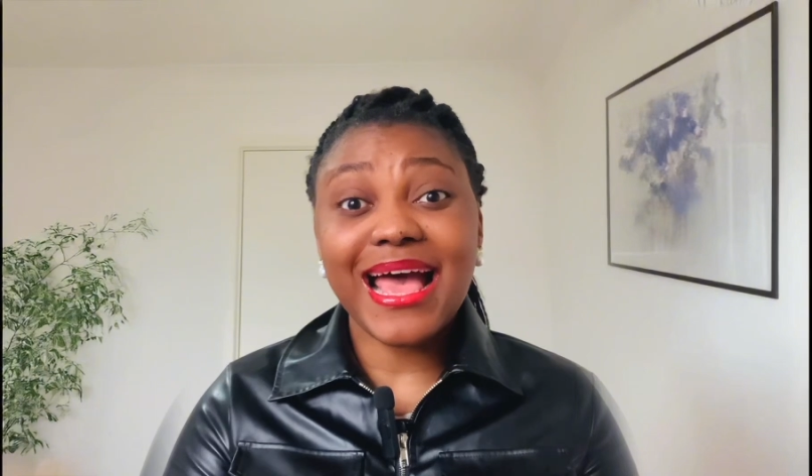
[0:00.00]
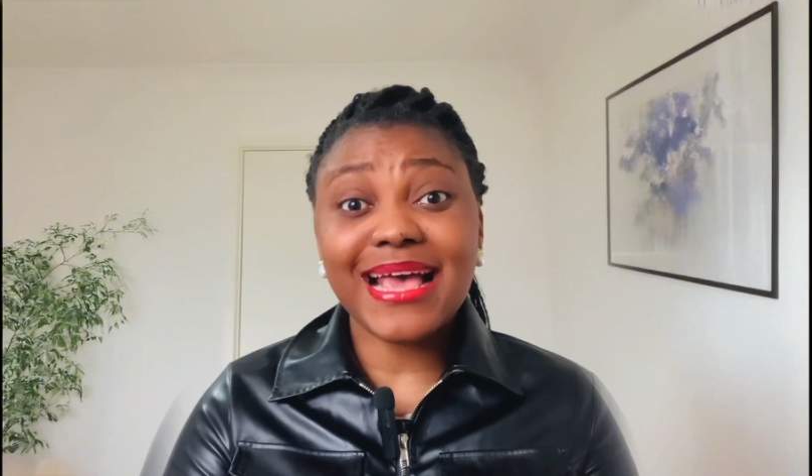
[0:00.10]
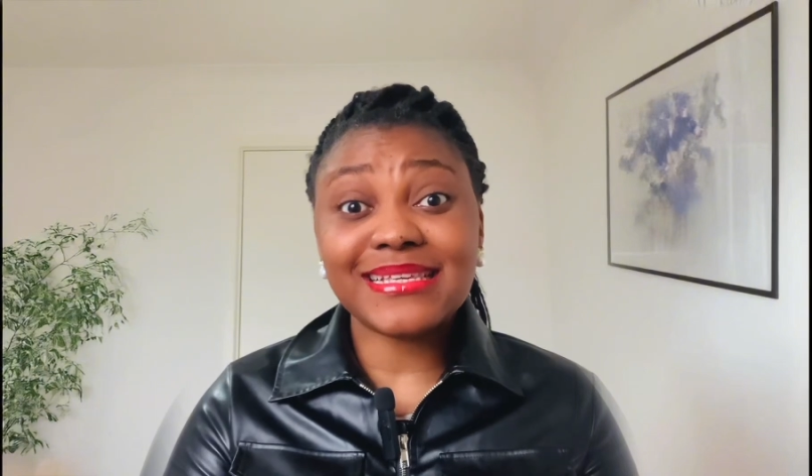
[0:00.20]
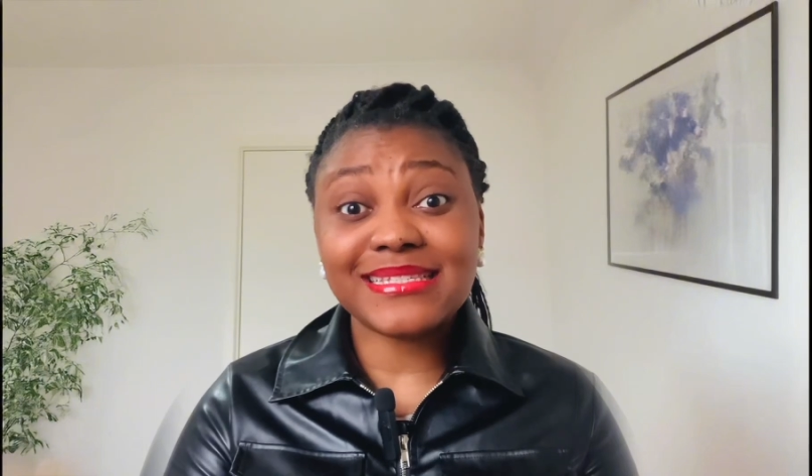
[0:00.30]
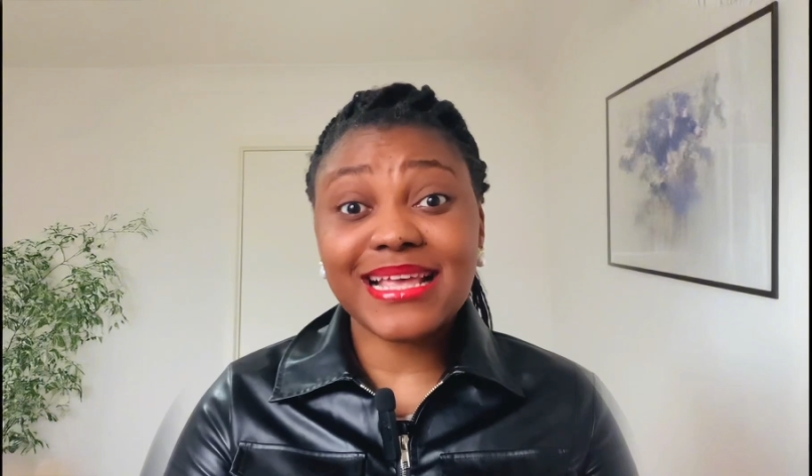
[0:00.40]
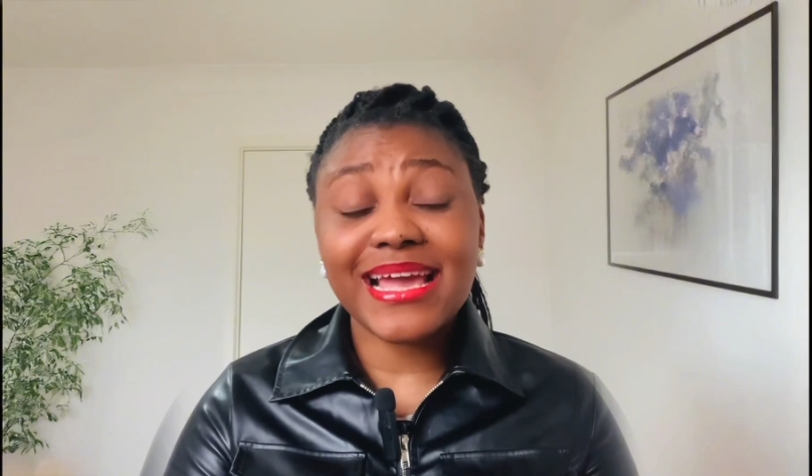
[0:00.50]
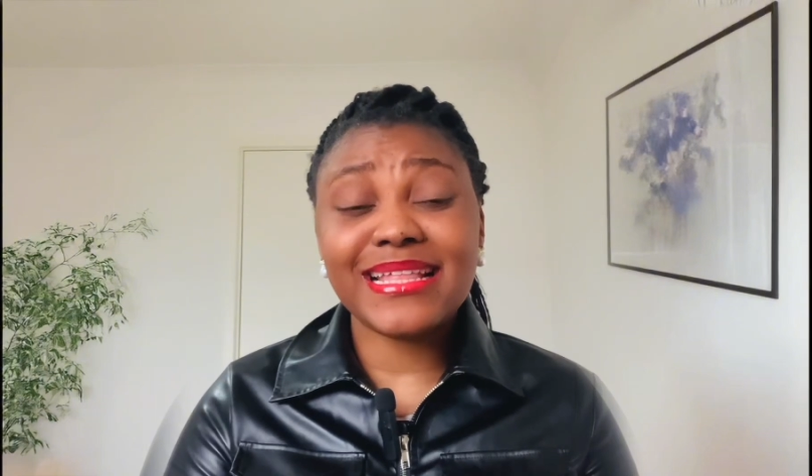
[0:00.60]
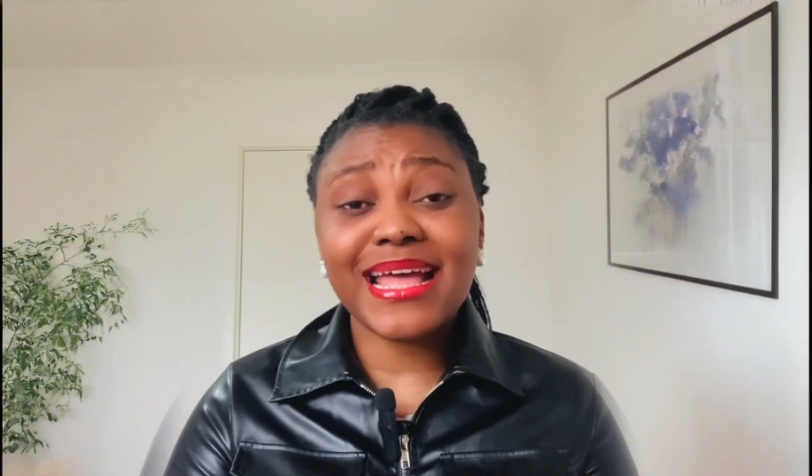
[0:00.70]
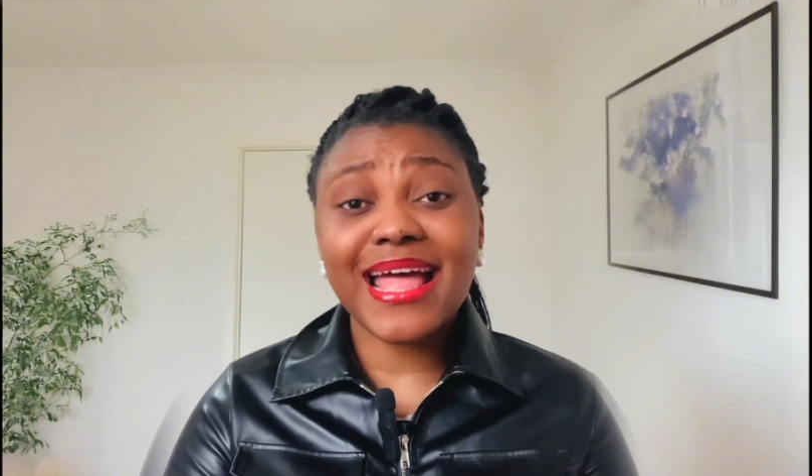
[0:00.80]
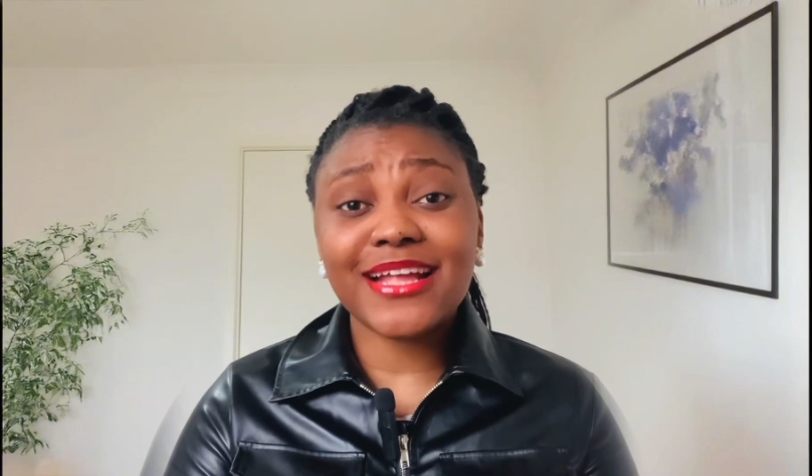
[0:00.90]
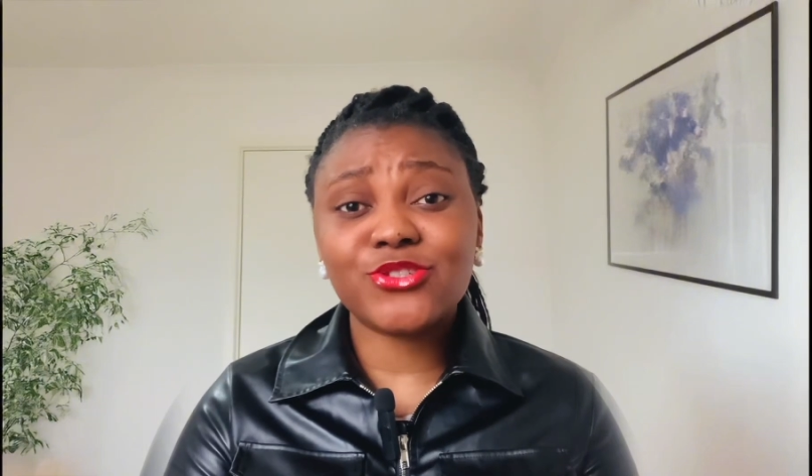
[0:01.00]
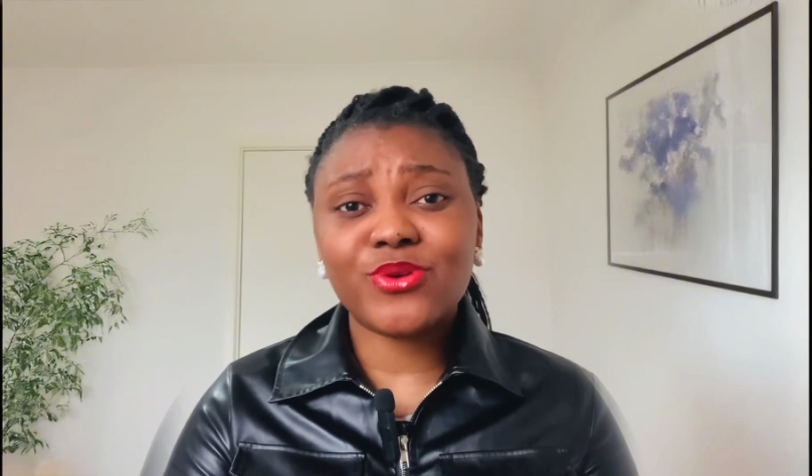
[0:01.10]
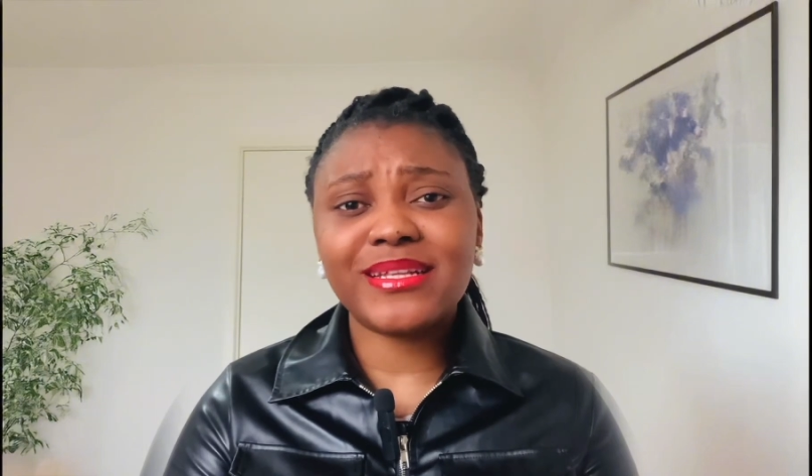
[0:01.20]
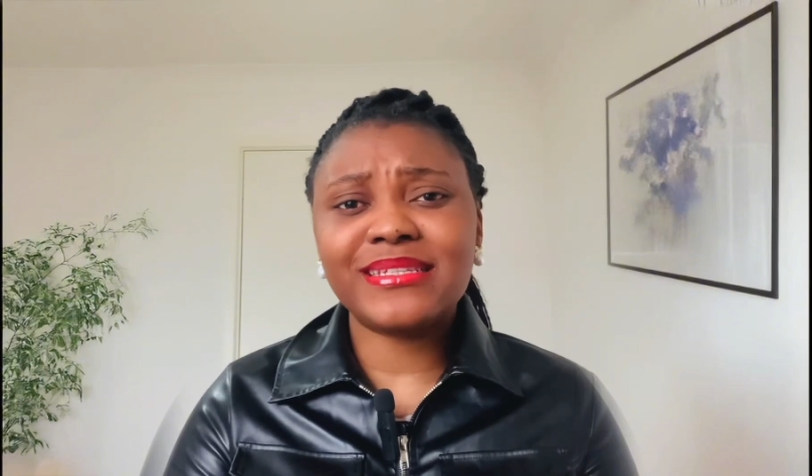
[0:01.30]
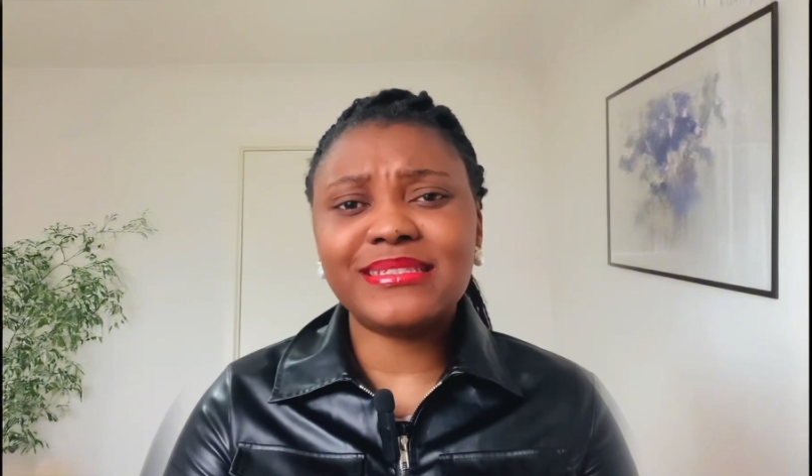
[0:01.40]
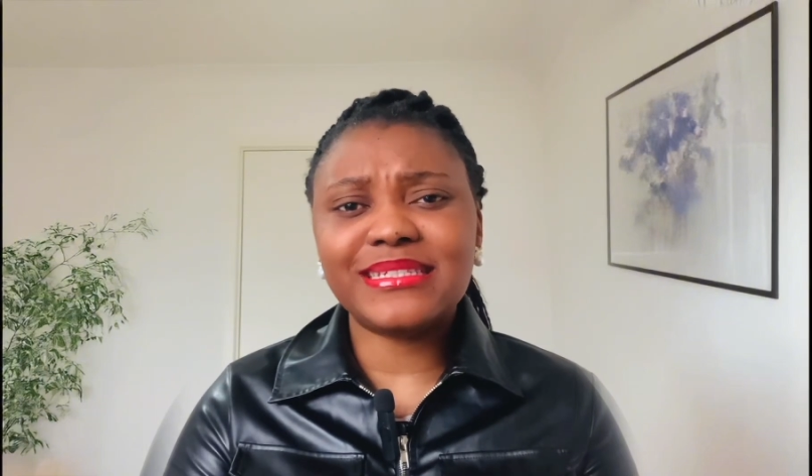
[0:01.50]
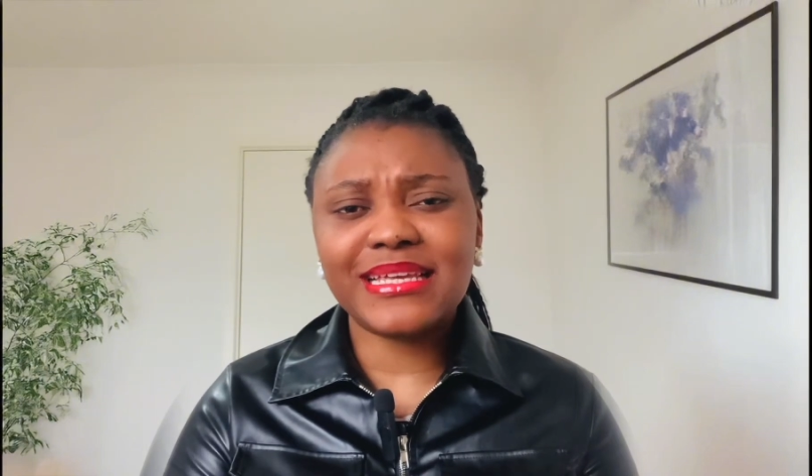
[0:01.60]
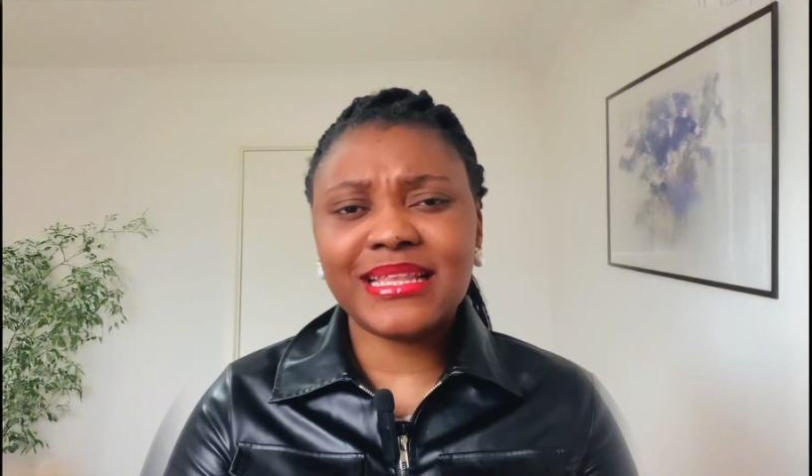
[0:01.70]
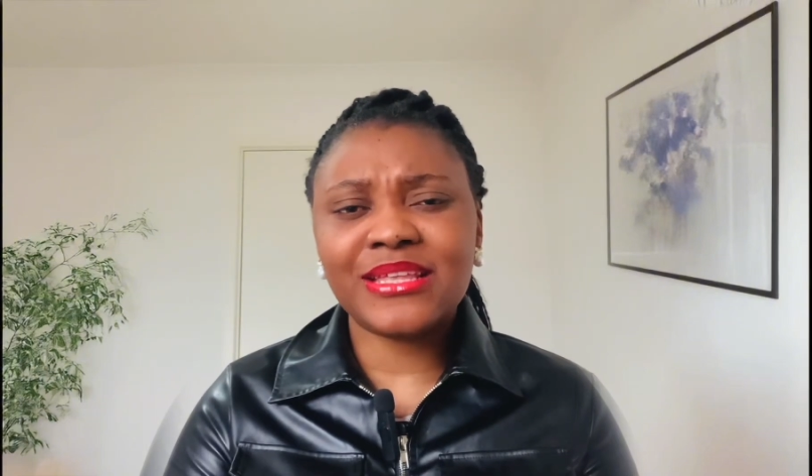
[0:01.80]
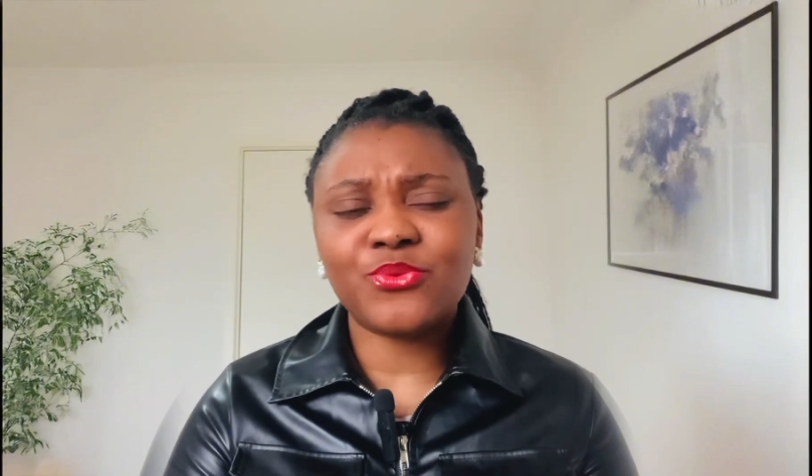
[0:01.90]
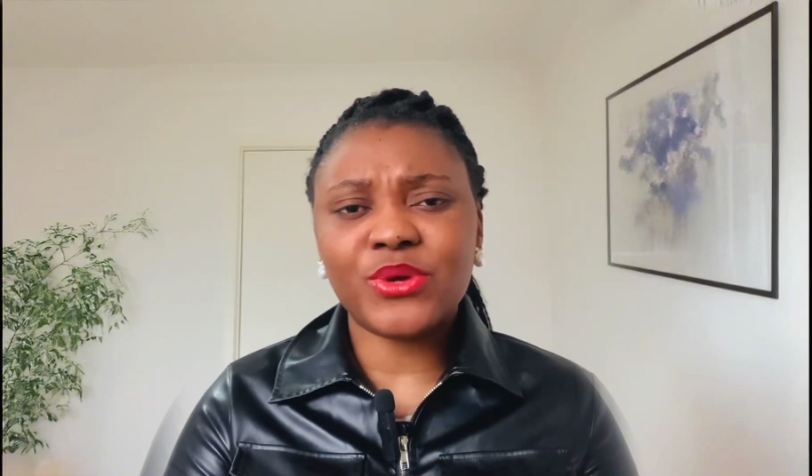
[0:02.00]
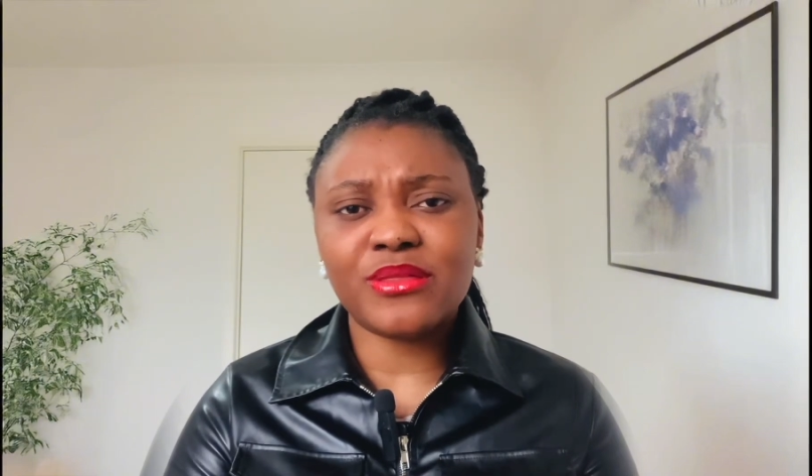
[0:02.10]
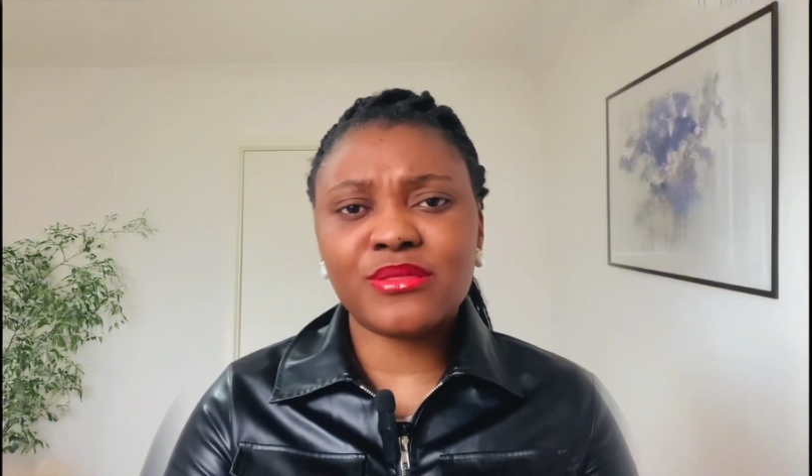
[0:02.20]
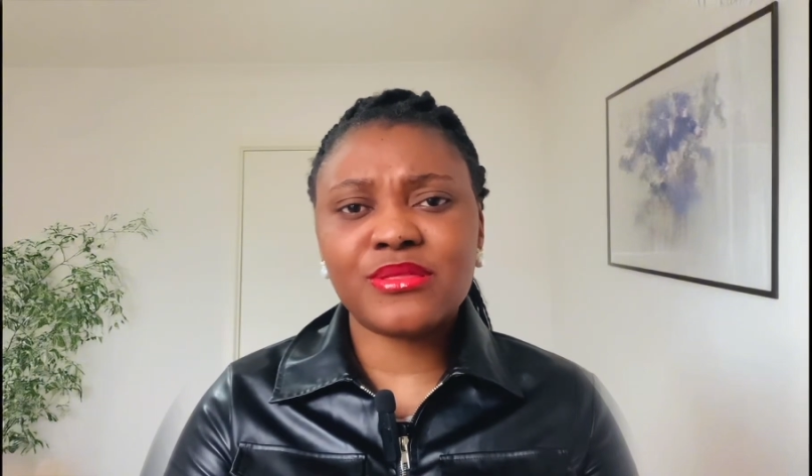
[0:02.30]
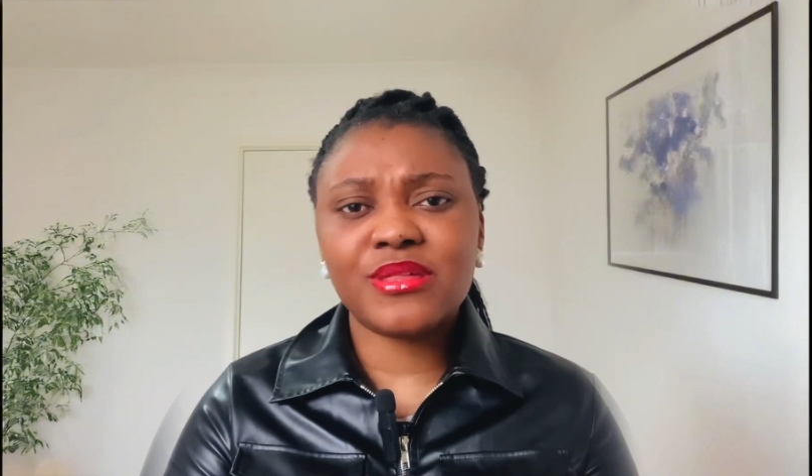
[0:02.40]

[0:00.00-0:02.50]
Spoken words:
aside actually dealing with